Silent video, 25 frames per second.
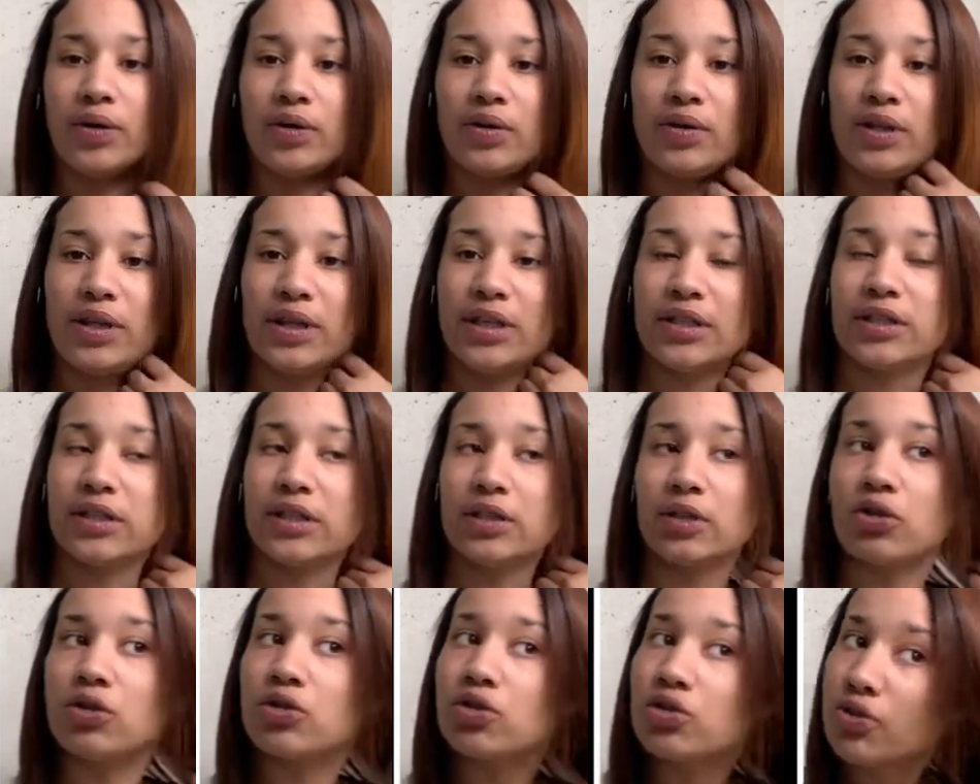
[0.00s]
this
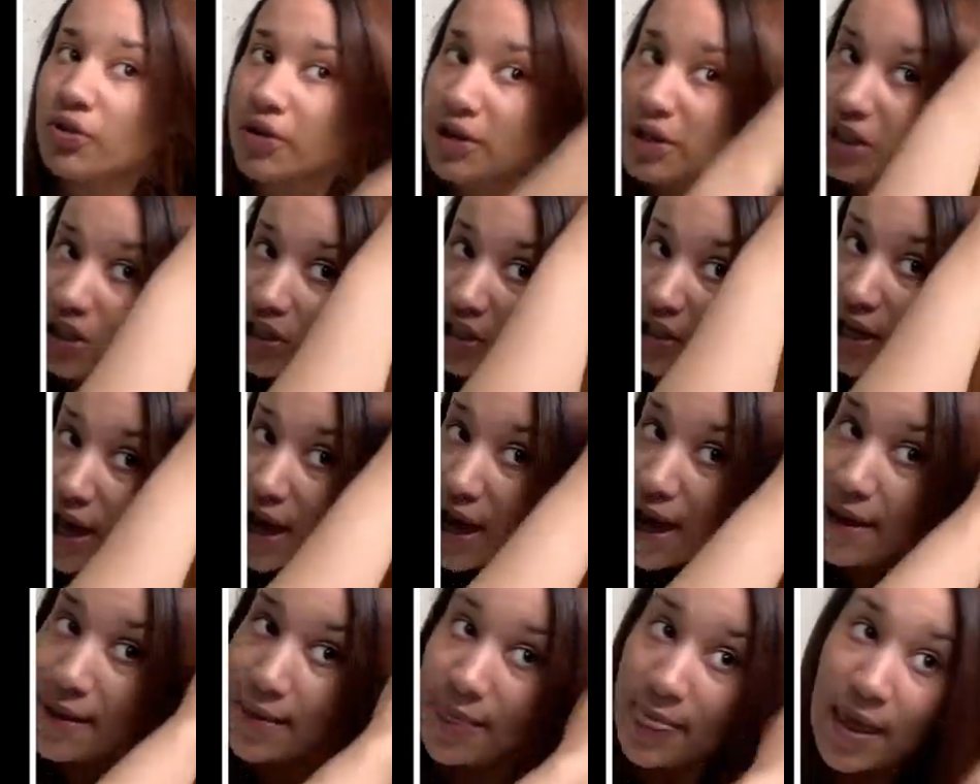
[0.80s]
little
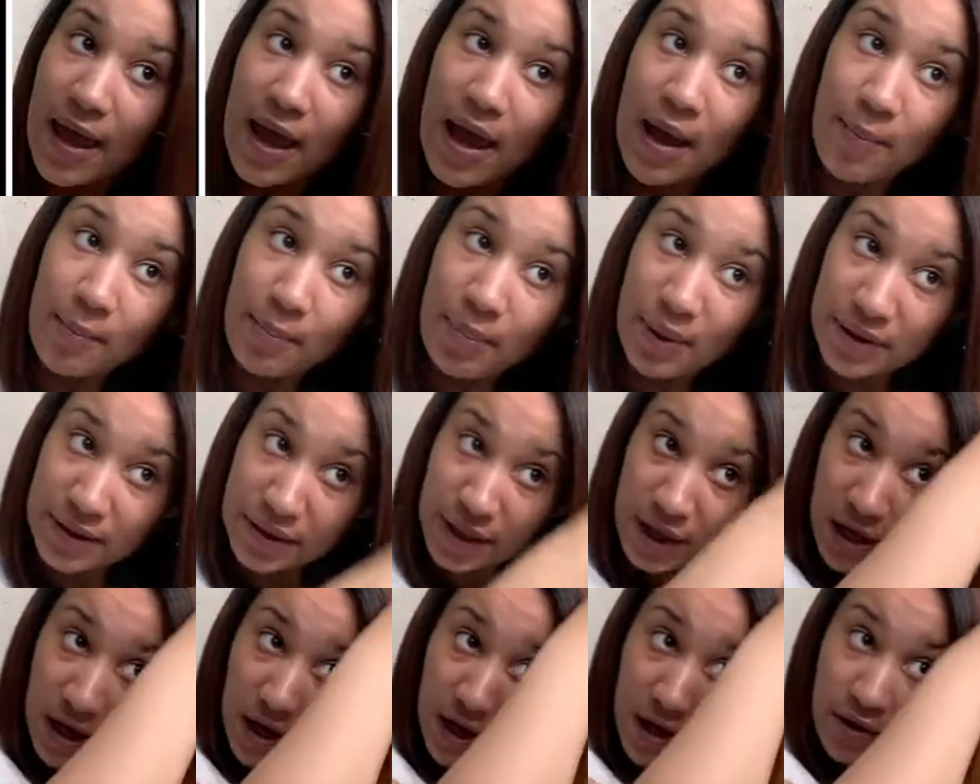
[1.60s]
screenshot. But
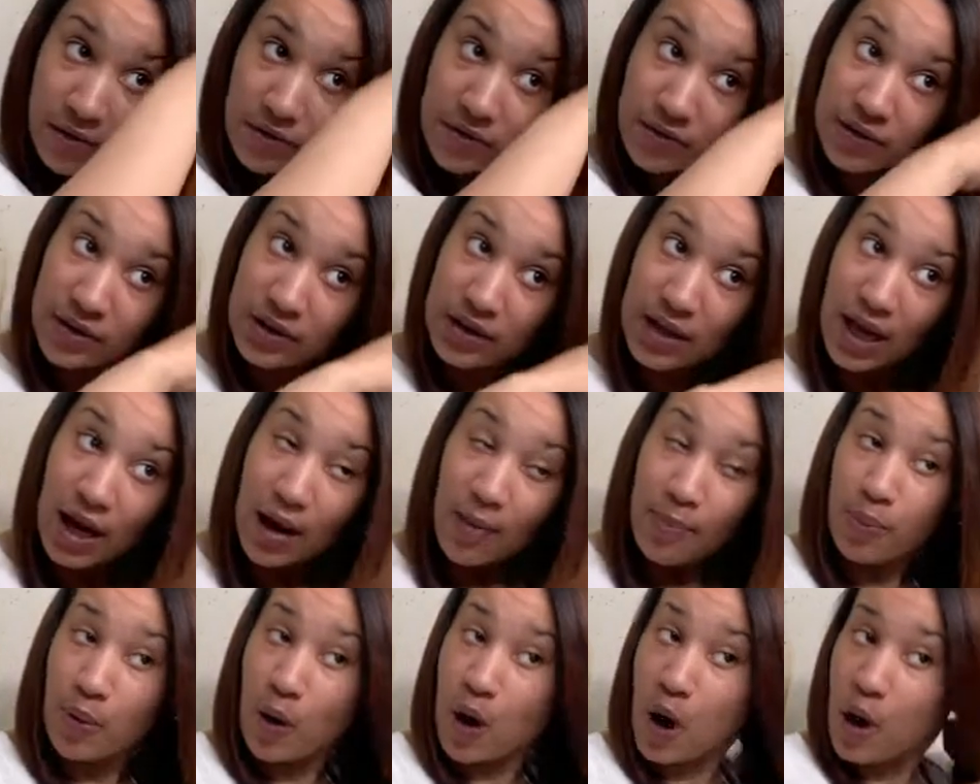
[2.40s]
their
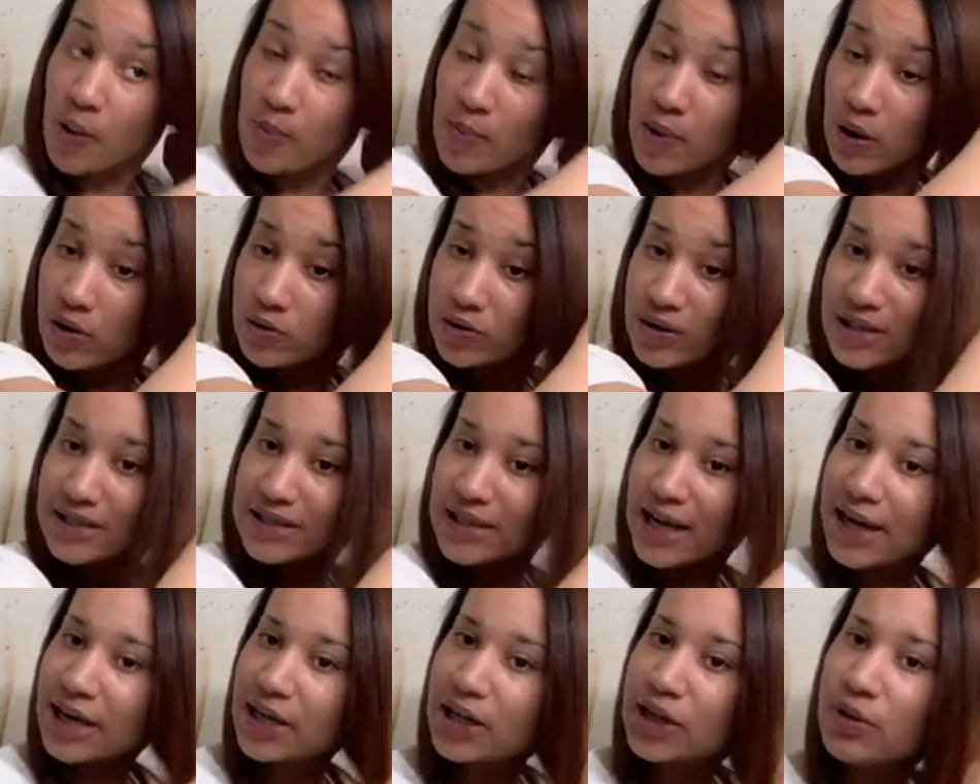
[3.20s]
promos is
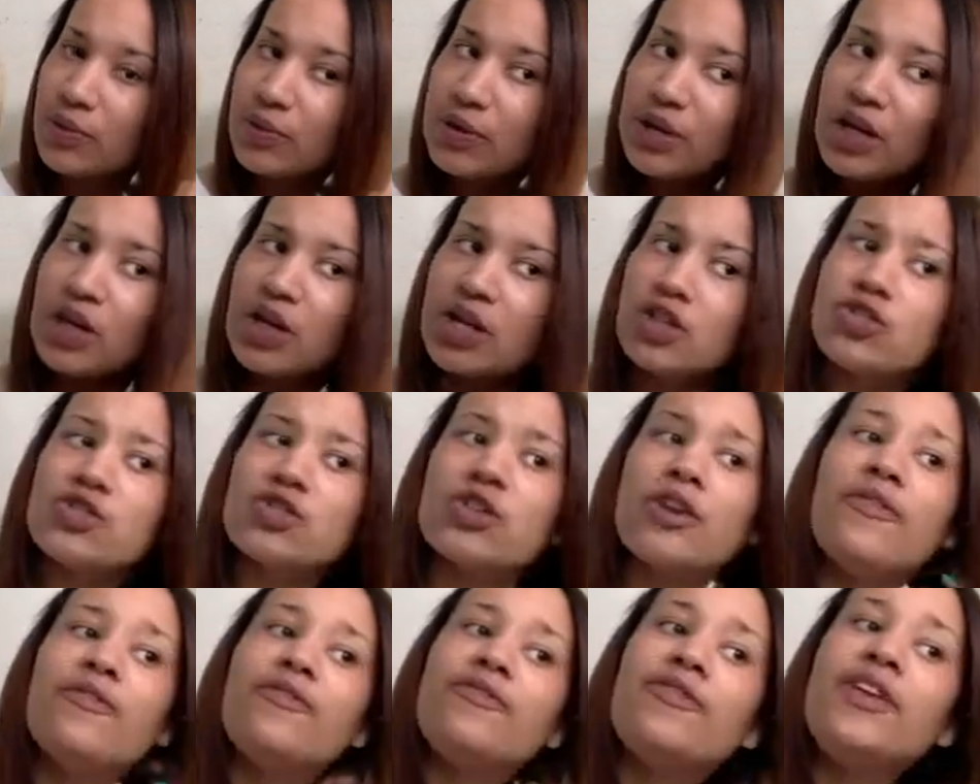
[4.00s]
like
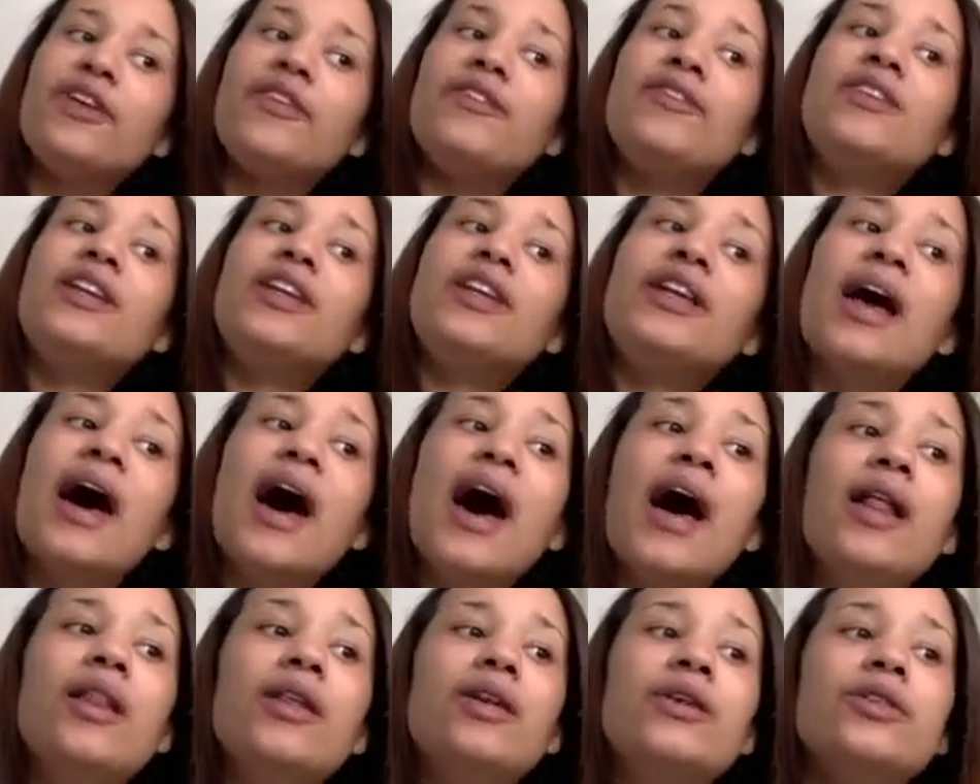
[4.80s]

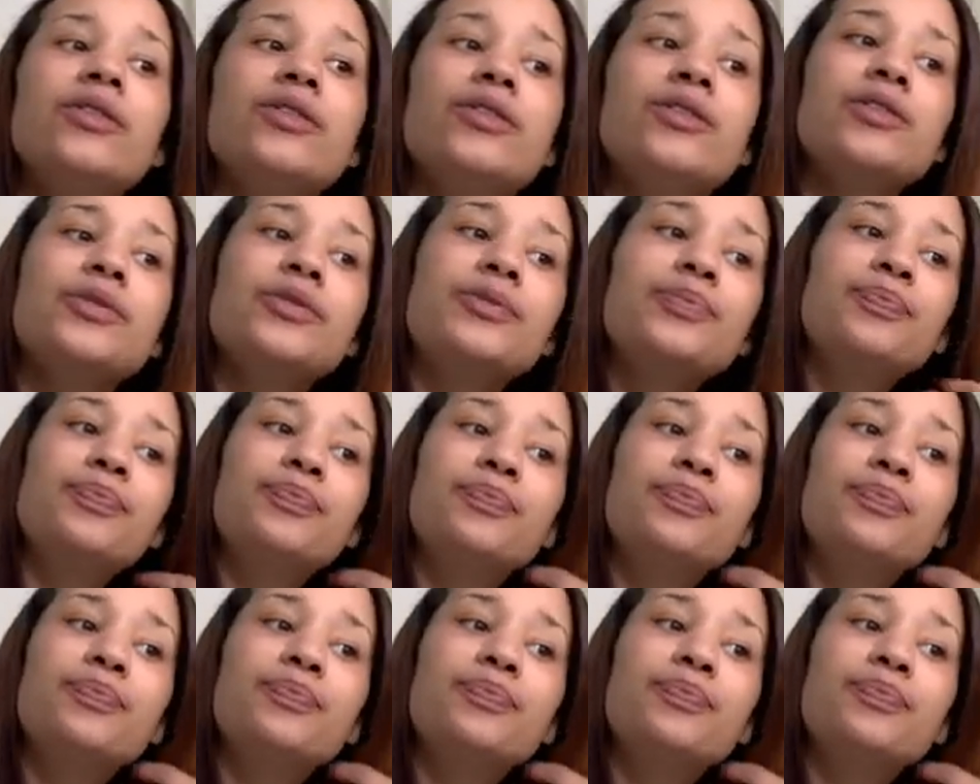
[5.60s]
$350.